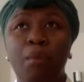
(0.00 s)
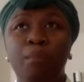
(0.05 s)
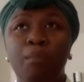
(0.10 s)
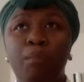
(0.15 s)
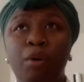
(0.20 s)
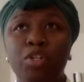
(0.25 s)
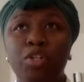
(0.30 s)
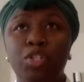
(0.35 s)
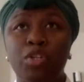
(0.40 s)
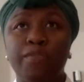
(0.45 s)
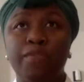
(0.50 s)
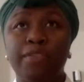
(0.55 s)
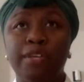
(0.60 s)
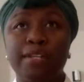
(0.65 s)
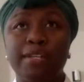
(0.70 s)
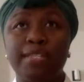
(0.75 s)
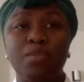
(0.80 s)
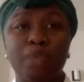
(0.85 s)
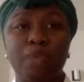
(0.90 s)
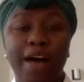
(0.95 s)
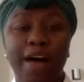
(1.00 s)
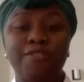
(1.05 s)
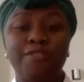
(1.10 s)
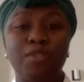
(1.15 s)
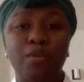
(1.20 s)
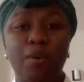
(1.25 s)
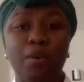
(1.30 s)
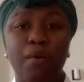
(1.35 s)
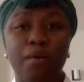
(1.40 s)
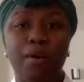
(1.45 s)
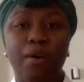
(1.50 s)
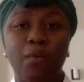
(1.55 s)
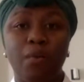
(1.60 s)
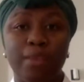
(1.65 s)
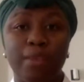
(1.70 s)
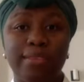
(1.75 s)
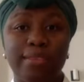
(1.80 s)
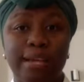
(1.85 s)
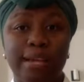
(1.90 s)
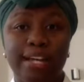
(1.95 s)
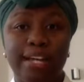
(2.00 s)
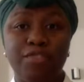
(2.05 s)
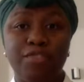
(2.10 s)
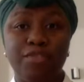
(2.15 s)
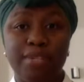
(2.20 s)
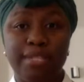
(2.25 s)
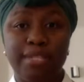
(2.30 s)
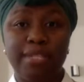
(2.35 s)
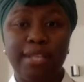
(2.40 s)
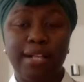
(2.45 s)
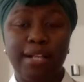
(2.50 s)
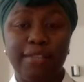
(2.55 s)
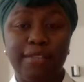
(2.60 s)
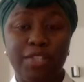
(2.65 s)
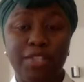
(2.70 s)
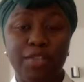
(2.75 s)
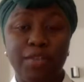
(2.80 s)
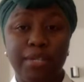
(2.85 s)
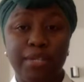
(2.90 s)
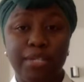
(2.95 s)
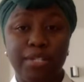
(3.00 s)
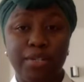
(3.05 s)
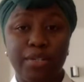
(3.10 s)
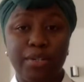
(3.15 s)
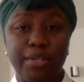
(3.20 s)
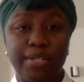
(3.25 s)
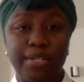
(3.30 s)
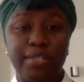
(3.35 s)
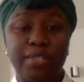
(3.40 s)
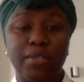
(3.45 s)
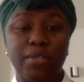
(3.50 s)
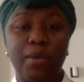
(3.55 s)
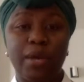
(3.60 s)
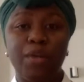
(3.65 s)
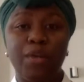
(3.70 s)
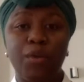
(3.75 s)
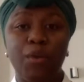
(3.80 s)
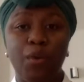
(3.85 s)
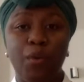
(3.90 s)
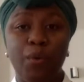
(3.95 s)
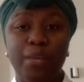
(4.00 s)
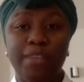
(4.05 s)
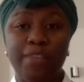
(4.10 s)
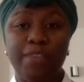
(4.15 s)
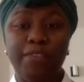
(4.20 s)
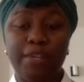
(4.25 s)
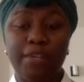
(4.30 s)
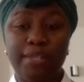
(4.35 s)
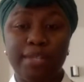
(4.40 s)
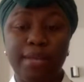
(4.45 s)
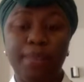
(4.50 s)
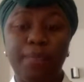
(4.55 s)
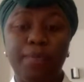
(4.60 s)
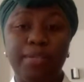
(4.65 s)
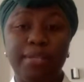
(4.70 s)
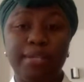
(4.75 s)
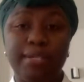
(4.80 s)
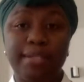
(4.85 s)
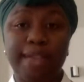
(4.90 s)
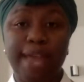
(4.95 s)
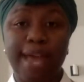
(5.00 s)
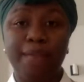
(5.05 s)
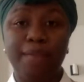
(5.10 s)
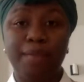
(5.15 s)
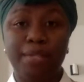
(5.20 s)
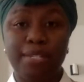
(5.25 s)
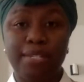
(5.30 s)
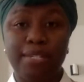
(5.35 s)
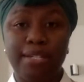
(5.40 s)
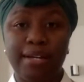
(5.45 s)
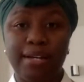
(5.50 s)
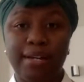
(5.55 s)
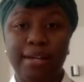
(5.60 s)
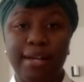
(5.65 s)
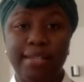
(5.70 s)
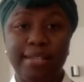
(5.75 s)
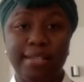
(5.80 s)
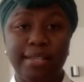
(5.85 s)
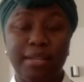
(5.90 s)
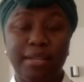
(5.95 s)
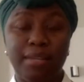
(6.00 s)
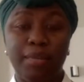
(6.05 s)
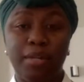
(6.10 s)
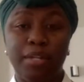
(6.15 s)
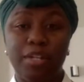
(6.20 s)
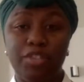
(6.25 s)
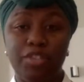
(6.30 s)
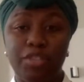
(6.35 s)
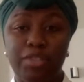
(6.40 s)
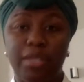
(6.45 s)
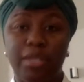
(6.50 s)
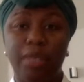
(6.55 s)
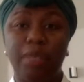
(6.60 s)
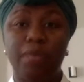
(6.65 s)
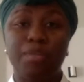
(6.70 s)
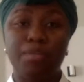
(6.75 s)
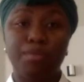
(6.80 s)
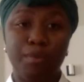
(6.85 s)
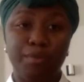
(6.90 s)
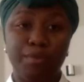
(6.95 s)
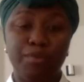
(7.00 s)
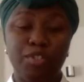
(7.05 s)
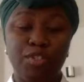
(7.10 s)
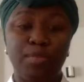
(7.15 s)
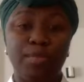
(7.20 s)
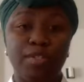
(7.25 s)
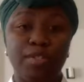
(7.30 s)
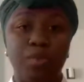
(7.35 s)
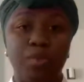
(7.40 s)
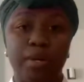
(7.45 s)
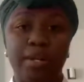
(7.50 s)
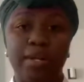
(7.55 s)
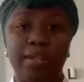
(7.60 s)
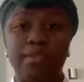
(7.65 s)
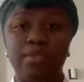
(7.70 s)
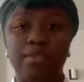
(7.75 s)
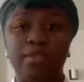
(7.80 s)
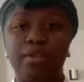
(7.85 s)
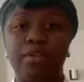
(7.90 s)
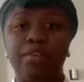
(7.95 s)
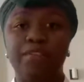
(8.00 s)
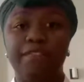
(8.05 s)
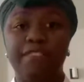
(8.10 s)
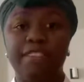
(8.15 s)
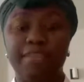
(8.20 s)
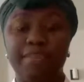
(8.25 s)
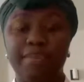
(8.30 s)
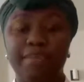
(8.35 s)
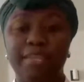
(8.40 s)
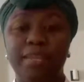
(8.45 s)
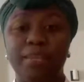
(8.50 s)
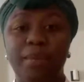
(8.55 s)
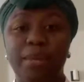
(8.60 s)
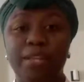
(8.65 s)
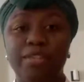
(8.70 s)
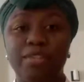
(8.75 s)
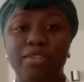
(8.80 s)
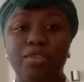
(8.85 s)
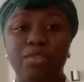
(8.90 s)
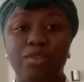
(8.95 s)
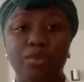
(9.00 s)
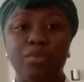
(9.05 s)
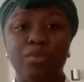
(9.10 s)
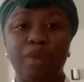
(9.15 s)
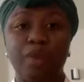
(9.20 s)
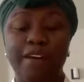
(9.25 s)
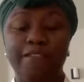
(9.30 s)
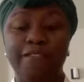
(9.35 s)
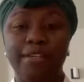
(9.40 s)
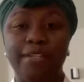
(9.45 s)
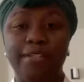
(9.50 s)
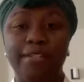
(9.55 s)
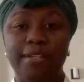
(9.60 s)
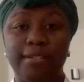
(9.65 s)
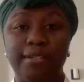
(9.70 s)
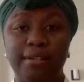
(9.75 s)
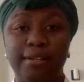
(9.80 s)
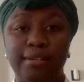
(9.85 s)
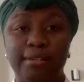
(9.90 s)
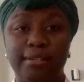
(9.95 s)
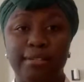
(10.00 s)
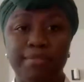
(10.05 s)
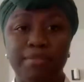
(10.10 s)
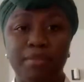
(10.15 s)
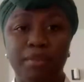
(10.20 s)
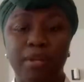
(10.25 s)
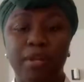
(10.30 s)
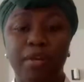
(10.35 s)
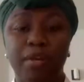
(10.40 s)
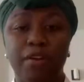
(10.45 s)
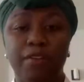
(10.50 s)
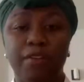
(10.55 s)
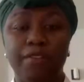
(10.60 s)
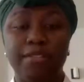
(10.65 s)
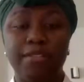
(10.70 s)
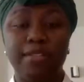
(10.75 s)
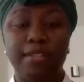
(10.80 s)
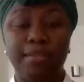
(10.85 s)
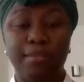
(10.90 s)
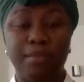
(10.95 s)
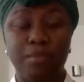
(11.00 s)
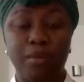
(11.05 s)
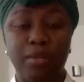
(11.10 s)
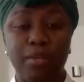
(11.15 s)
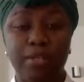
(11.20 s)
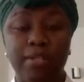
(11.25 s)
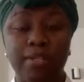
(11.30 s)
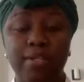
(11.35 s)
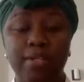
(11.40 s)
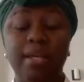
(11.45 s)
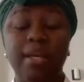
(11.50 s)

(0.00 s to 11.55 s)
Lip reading: Most of the skills would have to go around what the country itself is already doing. So I know with, for example, the diamond cutting and polishing that was moved to Botswana, and there's a lot of investment that went to having the Botswana office in Botswana.